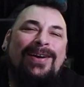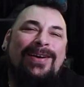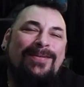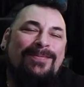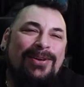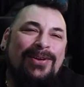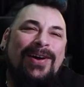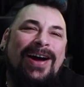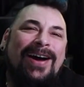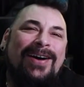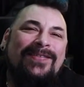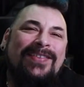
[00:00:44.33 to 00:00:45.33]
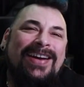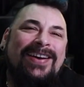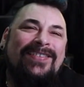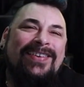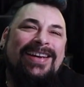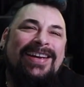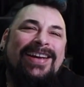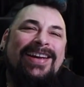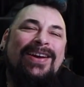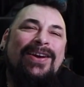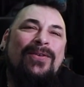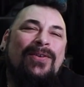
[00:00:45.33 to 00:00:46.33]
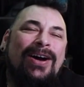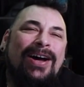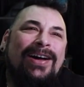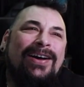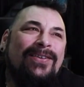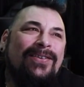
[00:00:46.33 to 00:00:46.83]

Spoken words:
Blew out, man. We had